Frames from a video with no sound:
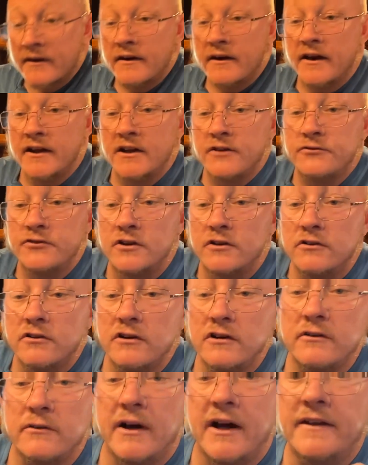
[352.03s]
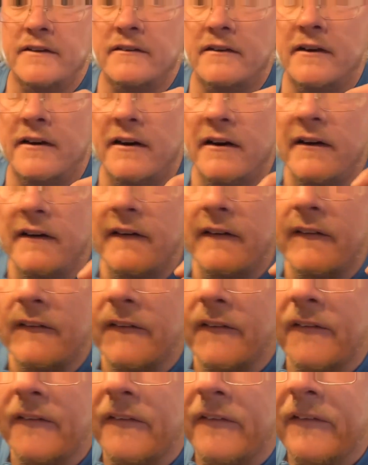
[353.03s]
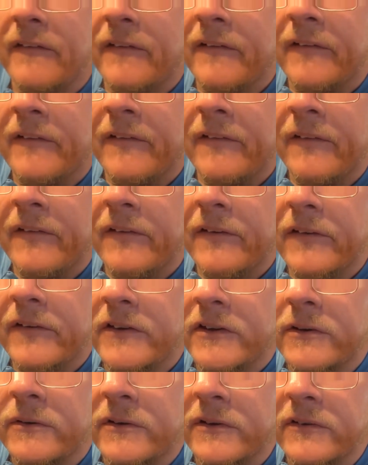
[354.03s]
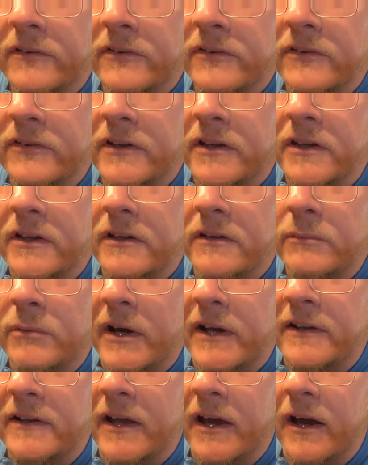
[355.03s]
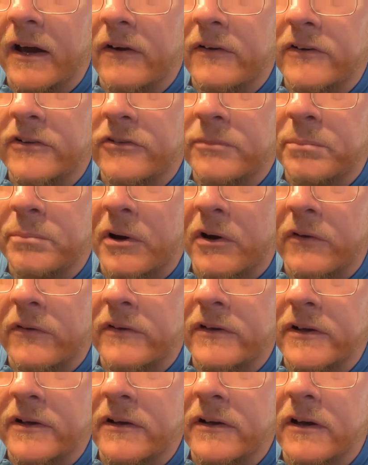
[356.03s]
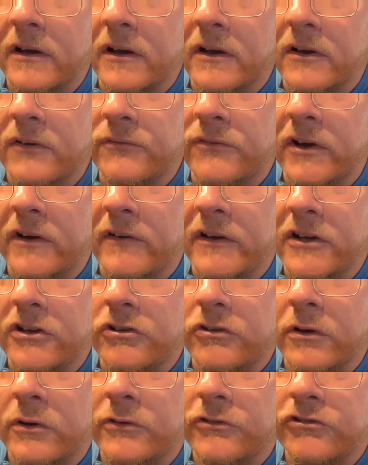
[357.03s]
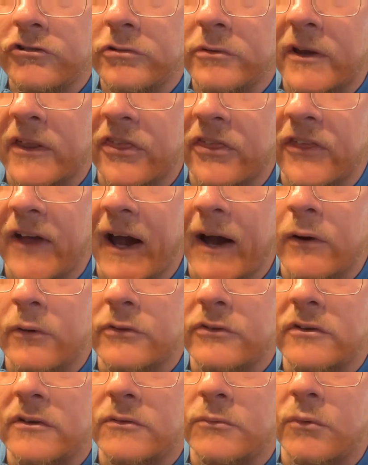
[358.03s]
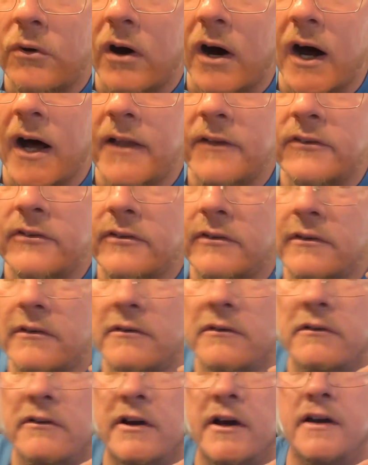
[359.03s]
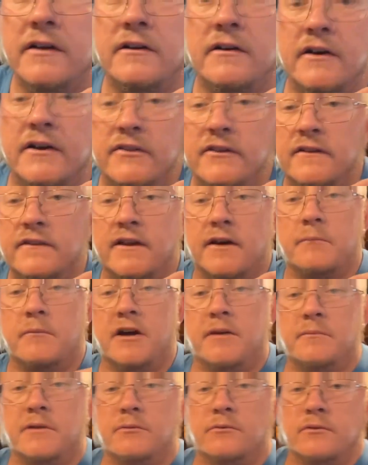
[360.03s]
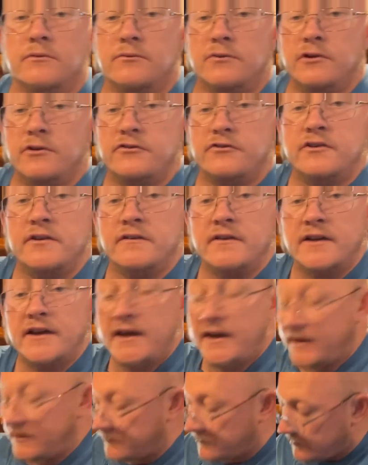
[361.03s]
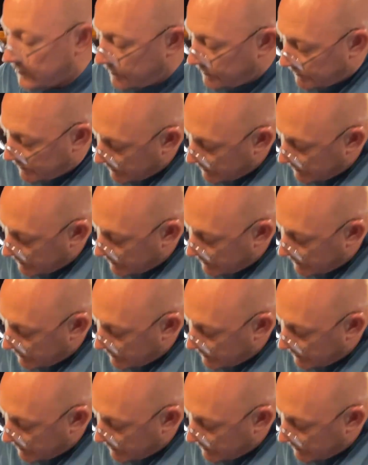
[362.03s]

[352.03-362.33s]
And if you look right there, you can see right now it's pulling very close to 1,000 watts. Okay, now I think that might be reversed in the camera,